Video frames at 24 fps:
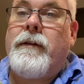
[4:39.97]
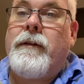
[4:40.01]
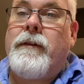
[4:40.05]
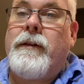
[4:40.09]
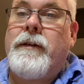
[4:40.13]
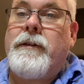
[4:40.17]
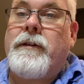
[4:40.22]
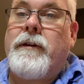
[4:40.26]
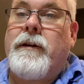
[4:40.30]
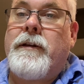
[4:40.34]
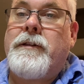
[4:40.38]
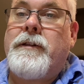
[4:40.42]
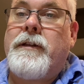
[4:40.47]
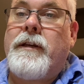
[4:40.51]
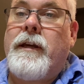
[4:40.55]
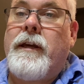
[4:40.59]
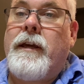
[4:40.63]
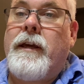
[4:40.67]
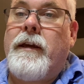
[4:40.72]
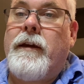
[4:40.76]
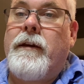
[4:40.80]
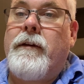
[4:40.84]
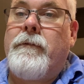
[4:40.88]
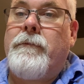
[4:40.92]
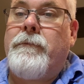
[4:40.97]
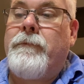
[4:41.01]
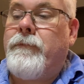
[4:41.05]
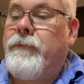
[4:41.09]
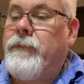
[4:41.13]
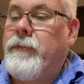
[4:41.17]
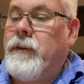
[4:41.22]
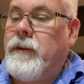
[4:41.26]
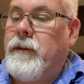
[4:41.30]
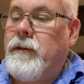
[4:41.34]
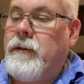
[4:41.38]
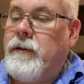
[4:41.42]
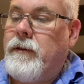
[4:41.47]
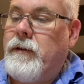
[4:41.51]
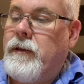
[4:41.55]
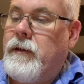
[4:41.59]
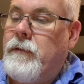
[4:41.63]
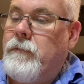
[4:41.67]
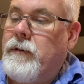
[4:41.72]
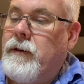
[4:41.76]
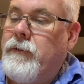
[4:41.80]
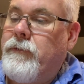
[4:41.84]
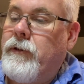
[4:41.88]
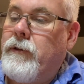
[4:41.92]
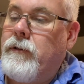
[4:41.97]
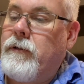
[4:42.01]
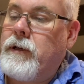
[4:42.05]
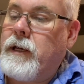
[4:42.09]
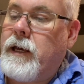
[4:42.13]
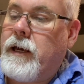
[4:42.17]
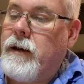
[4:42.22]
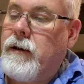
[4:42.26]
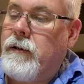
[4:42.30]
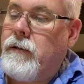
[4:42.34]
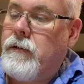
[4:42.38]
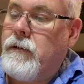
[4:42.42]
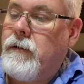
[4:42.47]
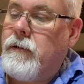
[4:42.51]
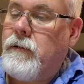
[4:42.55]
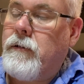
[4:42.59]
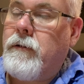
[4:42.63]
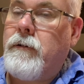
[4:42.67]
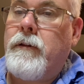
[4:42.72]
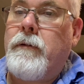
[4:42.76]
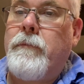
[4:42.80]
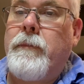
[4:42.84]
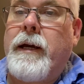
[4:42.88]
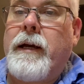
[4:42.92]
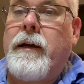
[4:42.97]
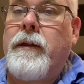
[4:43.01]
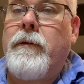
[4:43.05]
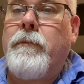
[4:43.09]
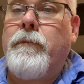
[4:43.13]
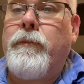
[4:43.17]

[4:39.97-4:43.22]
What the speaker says: this IC here. But if you look at it on the back of the